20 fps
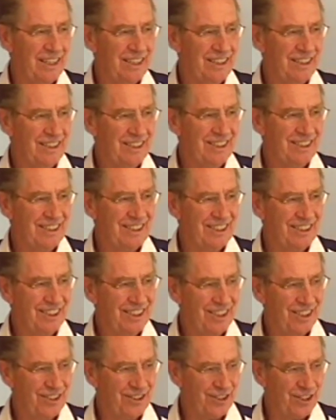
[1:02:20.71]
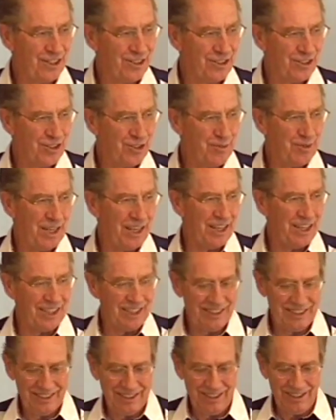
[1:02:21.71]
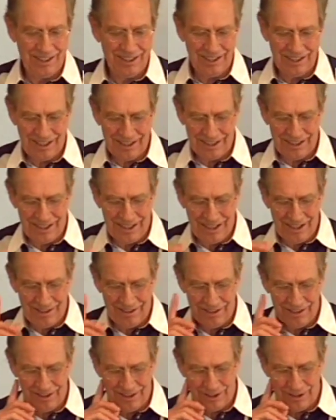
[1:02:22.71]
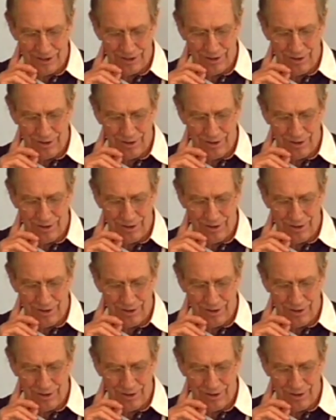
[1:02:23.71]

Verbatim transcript: And there's the battle. All right, now then, let's go on.